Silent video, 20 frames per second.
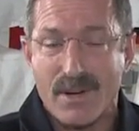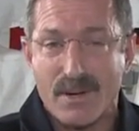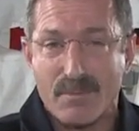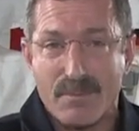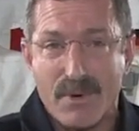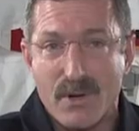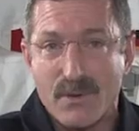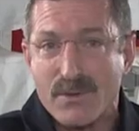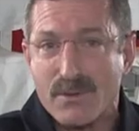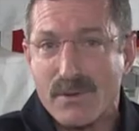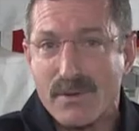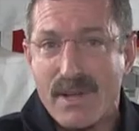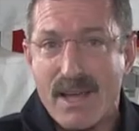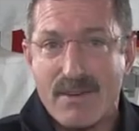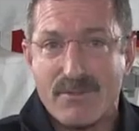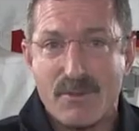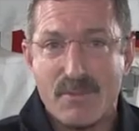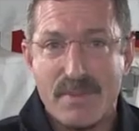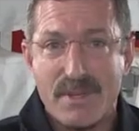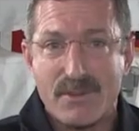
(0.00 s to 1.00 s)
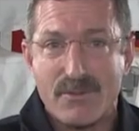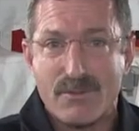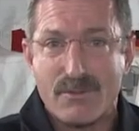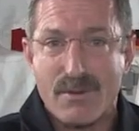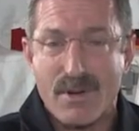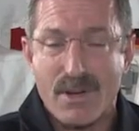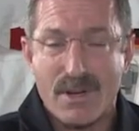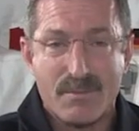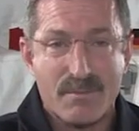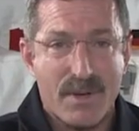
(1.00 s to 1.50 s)
our bones don't have to be as
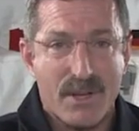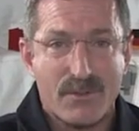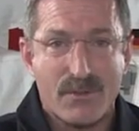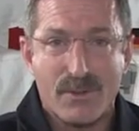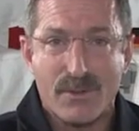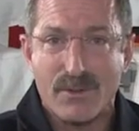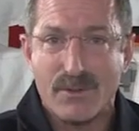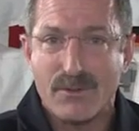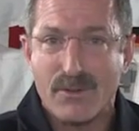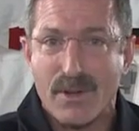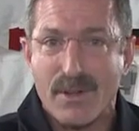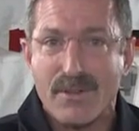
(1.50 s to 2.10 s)
strong, muscles,